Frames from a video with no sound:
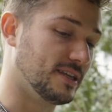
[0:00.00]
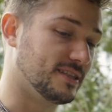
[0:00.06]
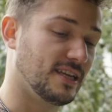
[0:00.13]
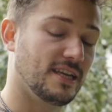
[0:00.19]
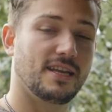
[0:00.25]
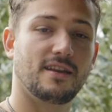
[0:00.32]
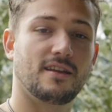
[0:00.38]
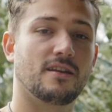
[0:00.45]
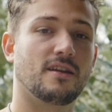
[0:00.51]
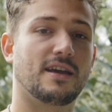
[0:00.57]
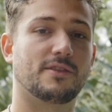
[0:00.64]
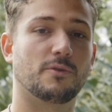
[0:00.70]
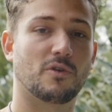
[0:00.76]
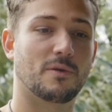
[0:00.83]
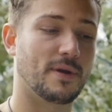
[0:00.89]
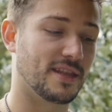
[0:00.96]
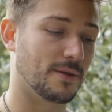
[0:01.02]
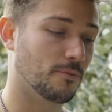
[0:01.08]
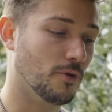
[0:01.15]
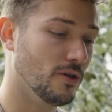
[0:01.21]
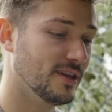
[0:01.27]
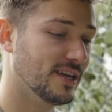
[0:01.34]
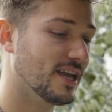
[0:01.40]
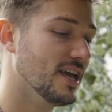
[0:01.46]
seated and not have to worry about them
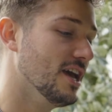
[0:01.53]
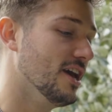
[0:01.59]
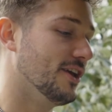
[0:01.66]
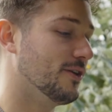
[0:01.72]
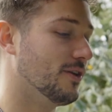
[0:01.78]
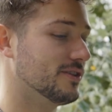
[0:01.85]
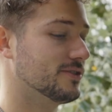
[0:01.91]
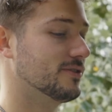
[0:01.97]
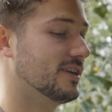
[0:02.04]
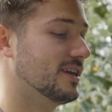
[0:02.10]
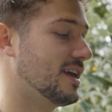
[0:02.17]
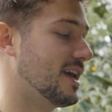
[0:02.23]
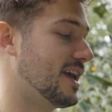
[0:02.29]
rolling. You also get